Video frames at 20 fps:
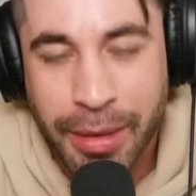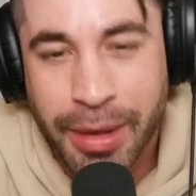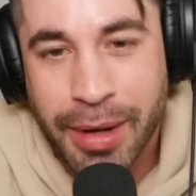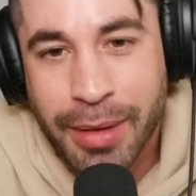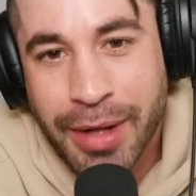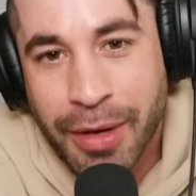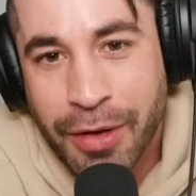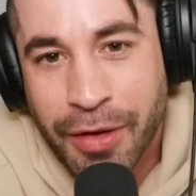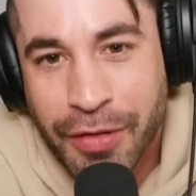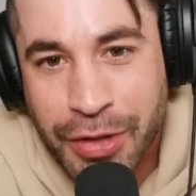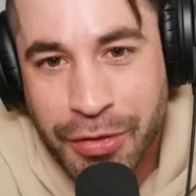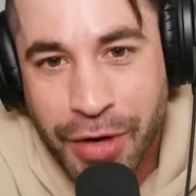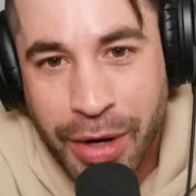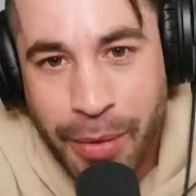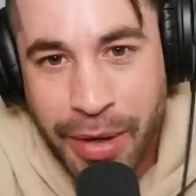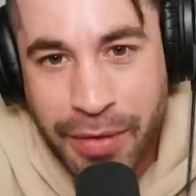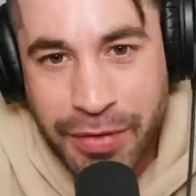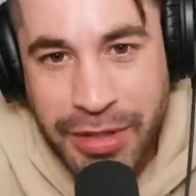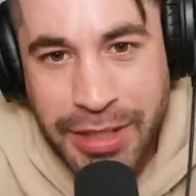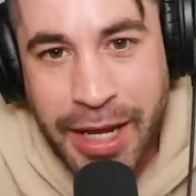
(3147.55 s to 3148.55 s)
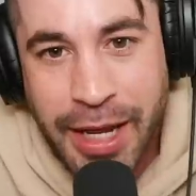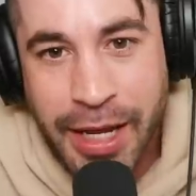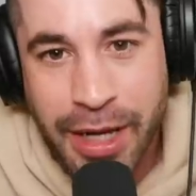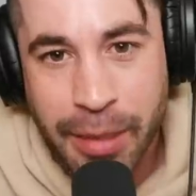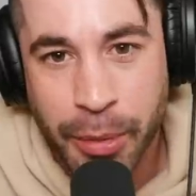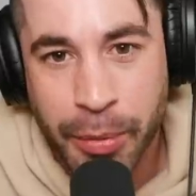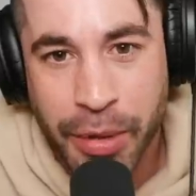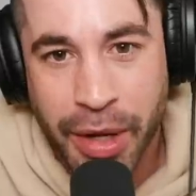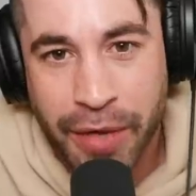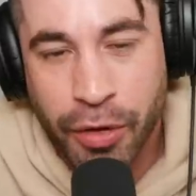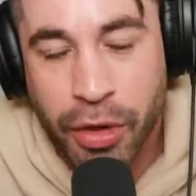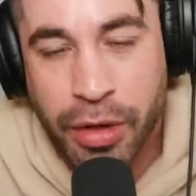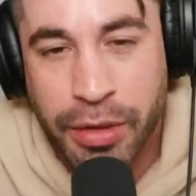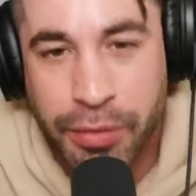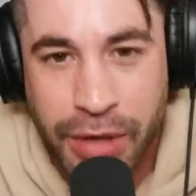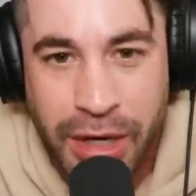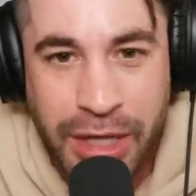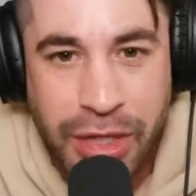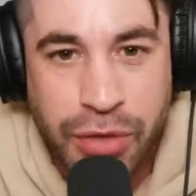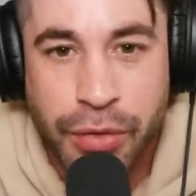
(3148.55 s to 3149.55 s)
I don't know if it's the right way of saying it, but we have all, I
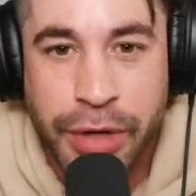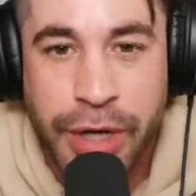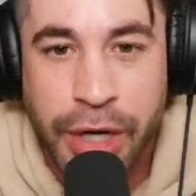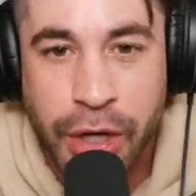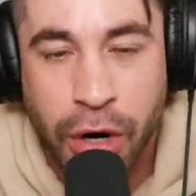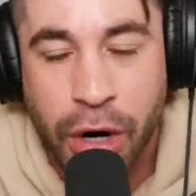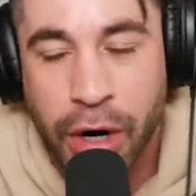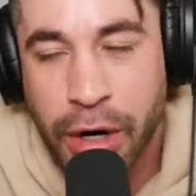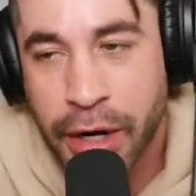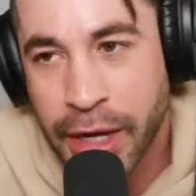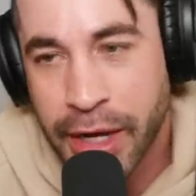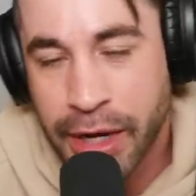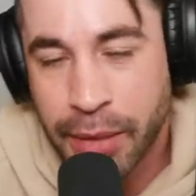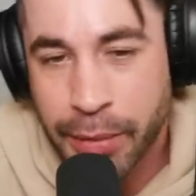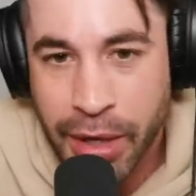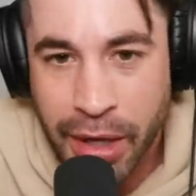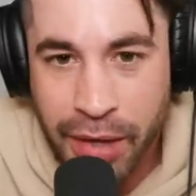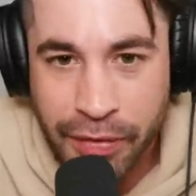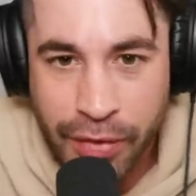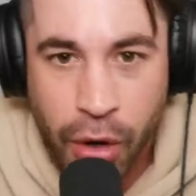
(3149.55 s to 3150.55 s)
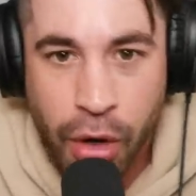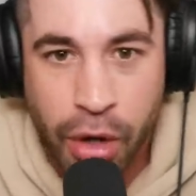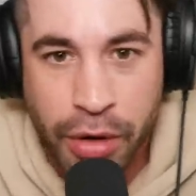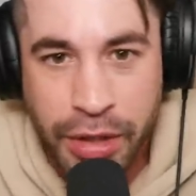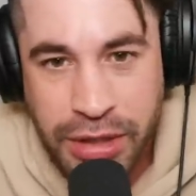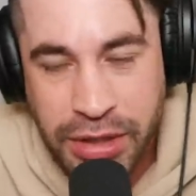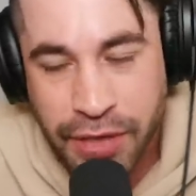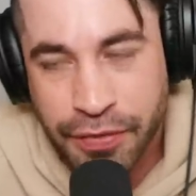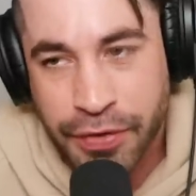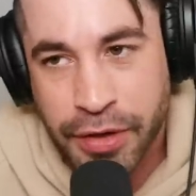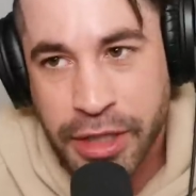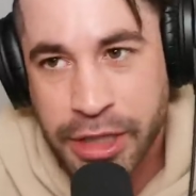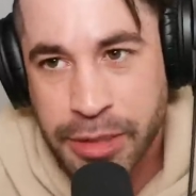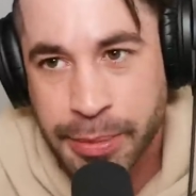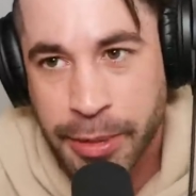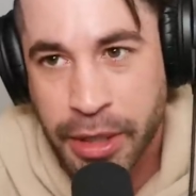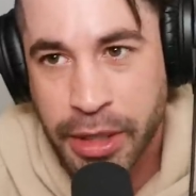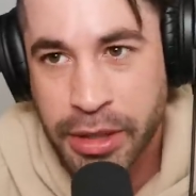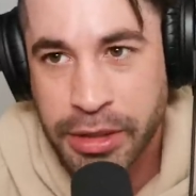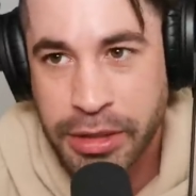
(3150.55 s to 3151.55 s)
guess, reincarnate, and we have all these different
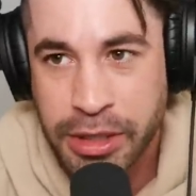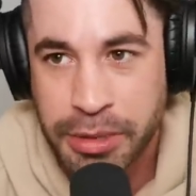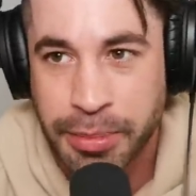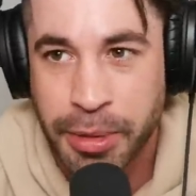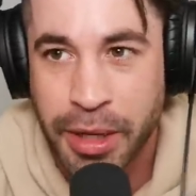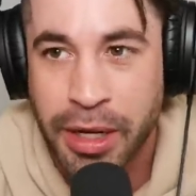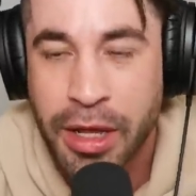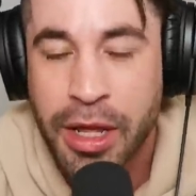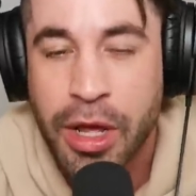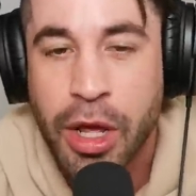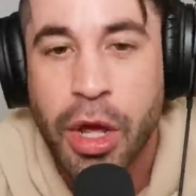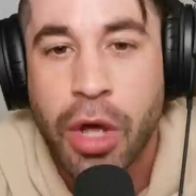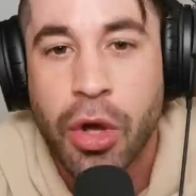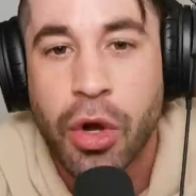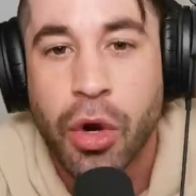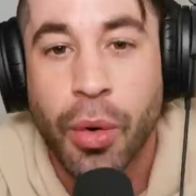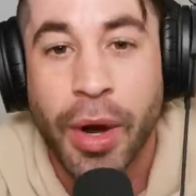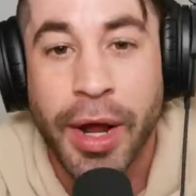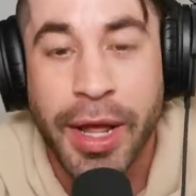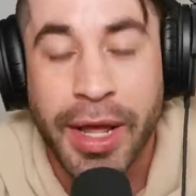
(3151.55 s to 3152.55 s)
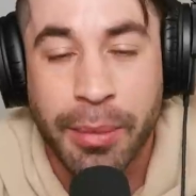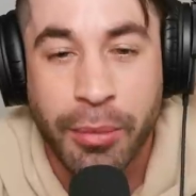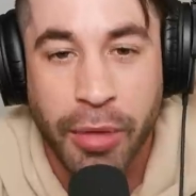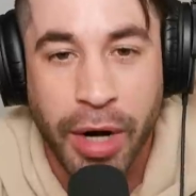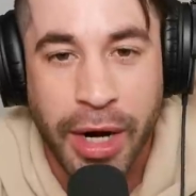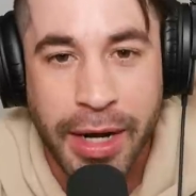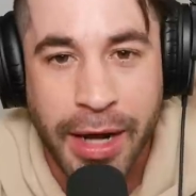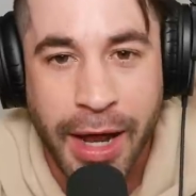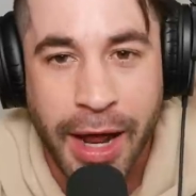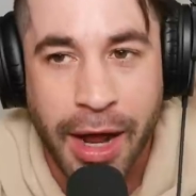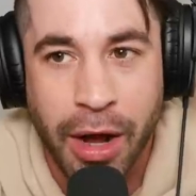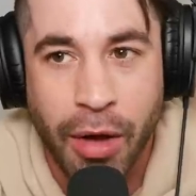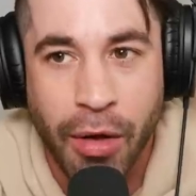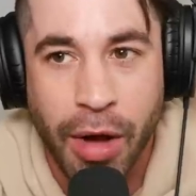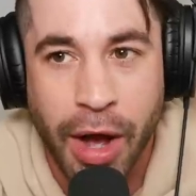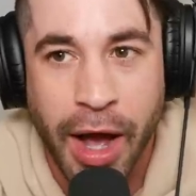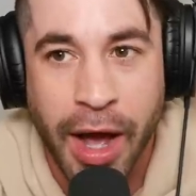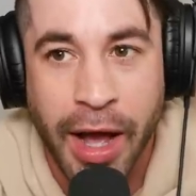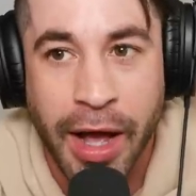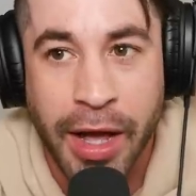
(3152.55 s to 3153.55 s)
experiences. But who I am right
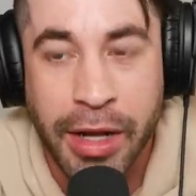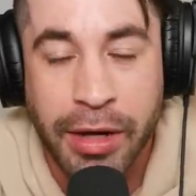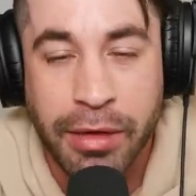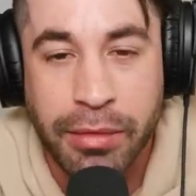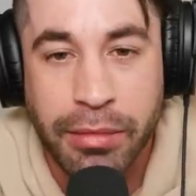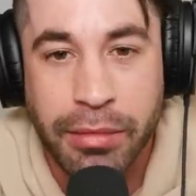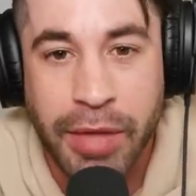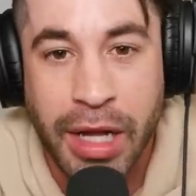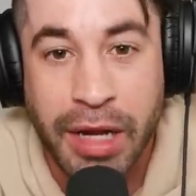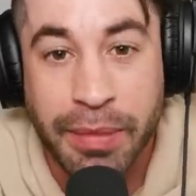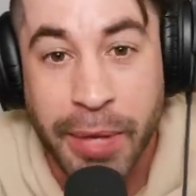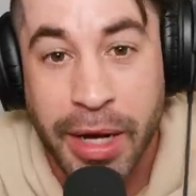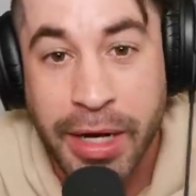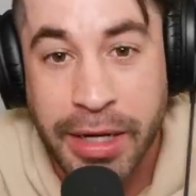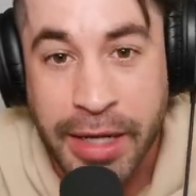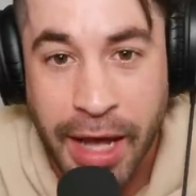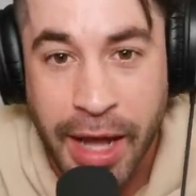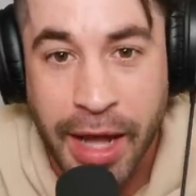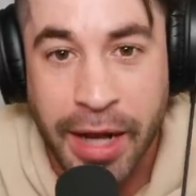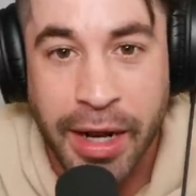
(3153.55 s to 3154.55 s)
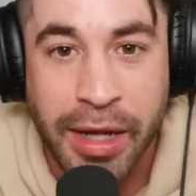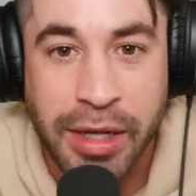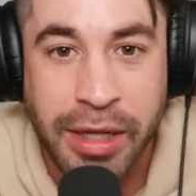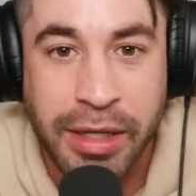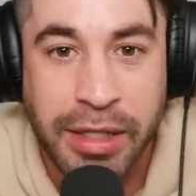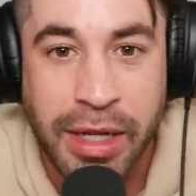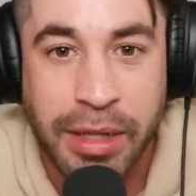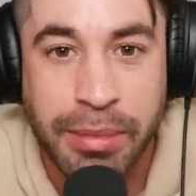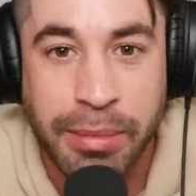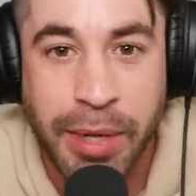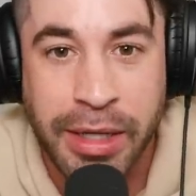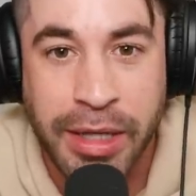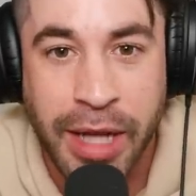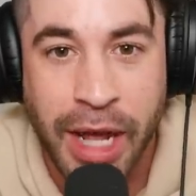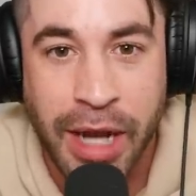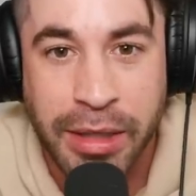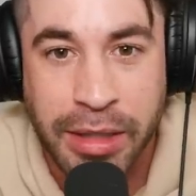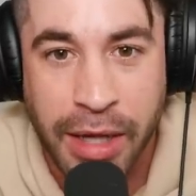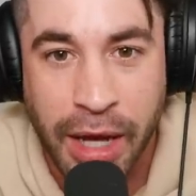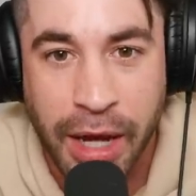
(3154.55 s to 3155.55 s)
now, like my dad. My
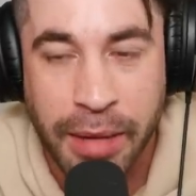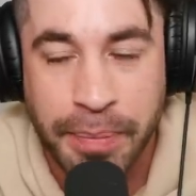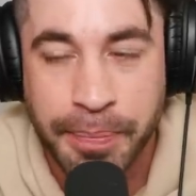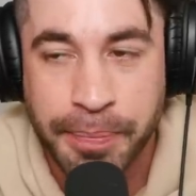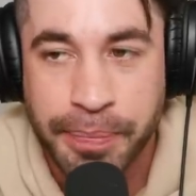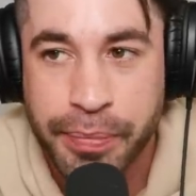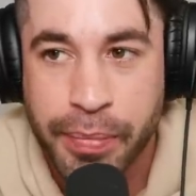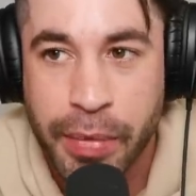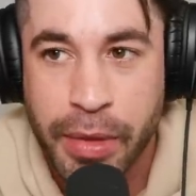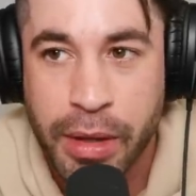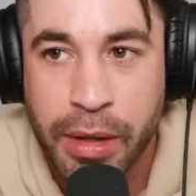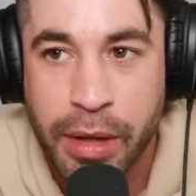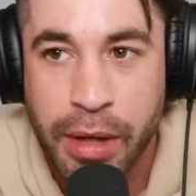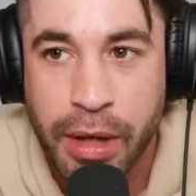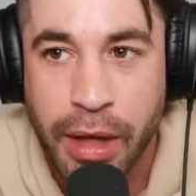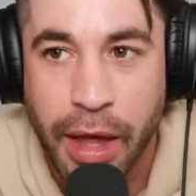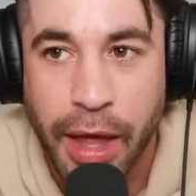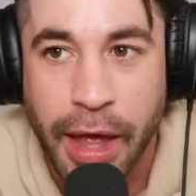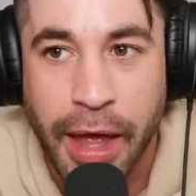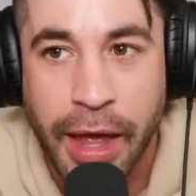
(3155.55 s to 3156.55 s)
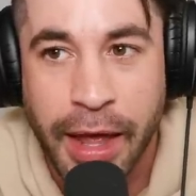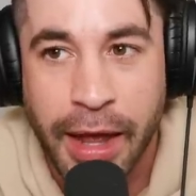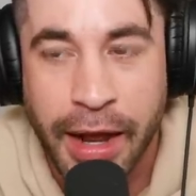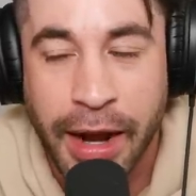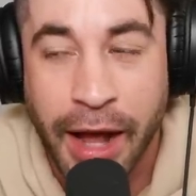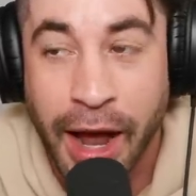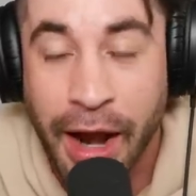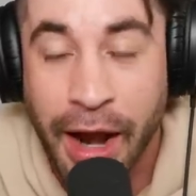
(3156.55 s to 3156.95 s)
dad died, and